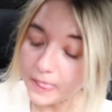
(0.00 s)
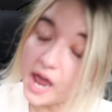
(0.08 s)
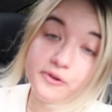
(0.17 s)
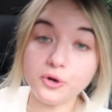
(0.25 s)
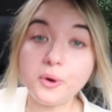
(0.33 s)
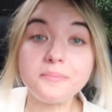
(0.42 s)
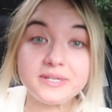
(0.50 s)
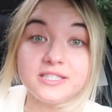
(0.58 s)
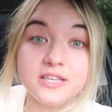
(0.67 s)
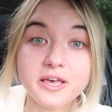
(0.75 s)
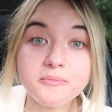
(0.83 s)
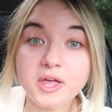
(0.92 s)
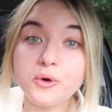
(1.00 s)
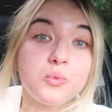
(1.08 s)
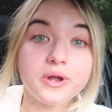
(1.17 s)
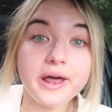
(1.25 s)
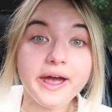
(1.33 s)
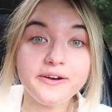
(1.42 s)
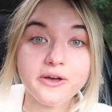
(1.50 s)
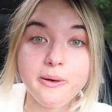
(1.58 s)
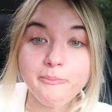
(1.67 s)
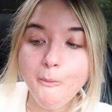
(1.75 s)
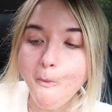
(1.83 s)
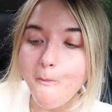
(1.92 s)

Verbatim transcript: I don't know, a biscuit, like one item.